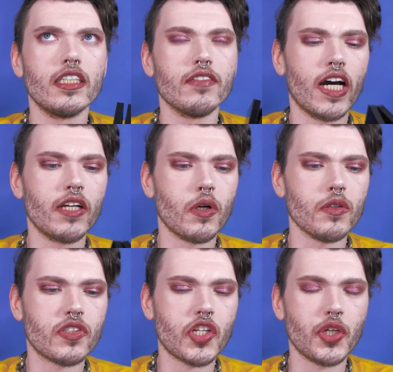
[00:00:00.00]
Divine
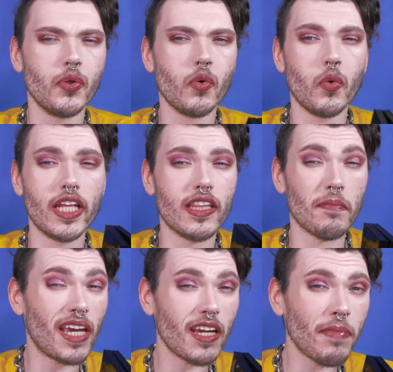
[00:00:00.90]
Rose 2 in the
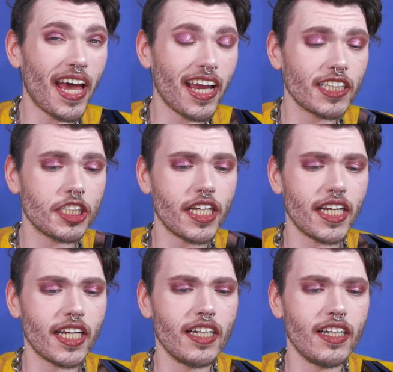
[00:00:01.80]
pink
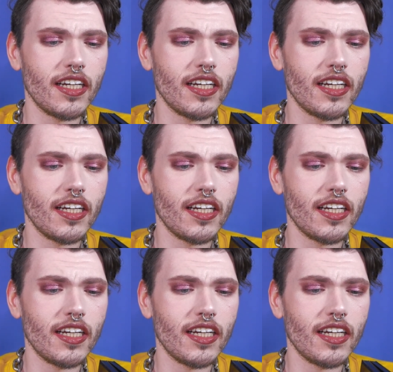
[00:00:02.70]
packaging,